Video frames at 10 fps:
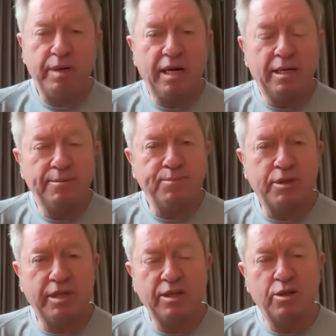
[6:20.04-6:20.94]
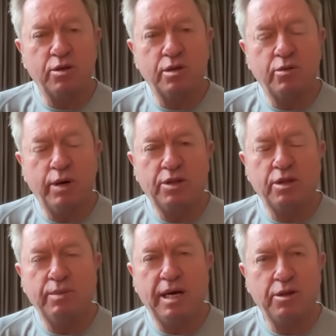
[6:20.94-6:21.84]
So that's a good
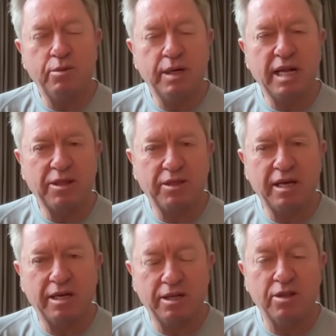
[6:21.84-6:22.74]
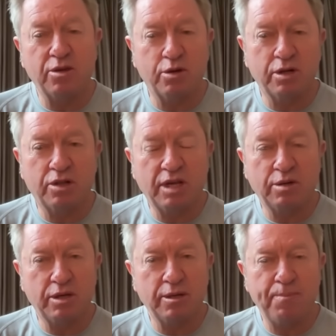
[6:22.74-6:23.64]
question, Matthew, but I think it is a good
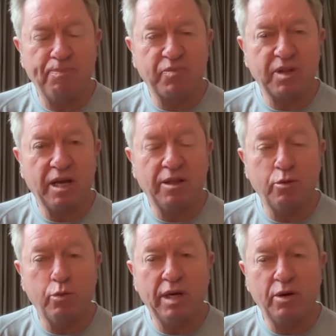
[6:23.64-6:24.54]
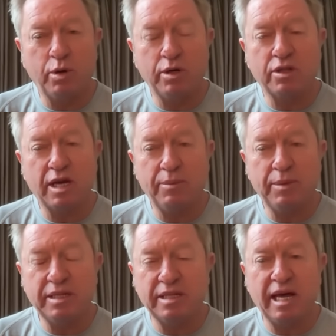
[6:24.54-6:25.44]
shelter. The wind was
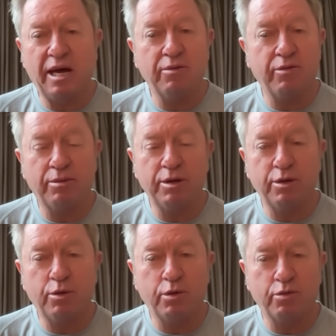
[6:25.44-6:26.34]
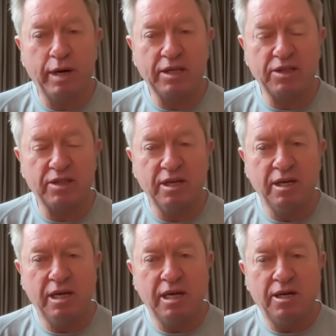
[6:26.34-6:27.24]
coming down from the northwest,
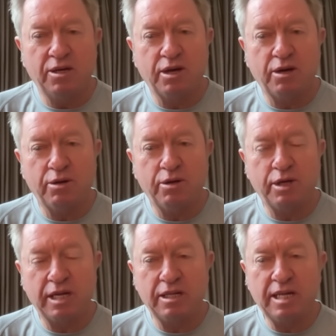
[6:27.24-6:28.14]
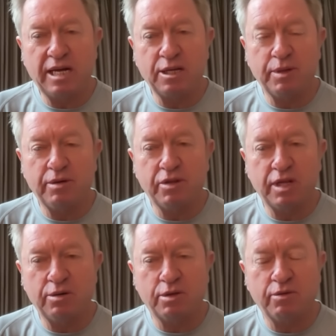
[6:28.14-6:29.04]
so you get a nice bit of
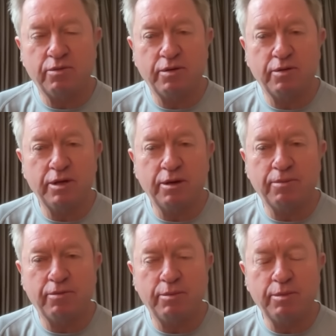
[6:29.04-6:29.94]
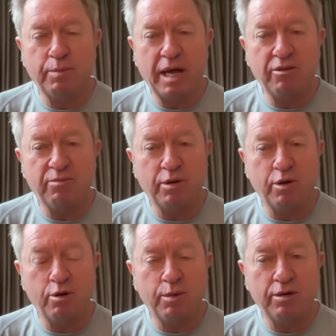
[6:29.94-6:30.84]
shelter, you know, from the Bay of
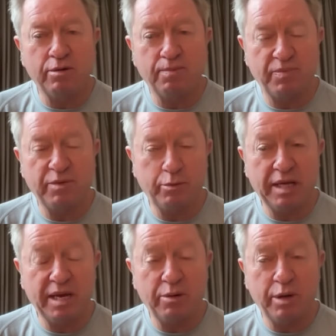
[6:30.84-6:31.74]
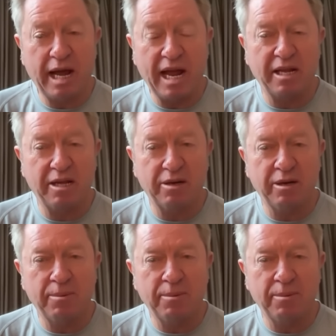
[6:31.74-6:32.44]
Palermo where they were anchored.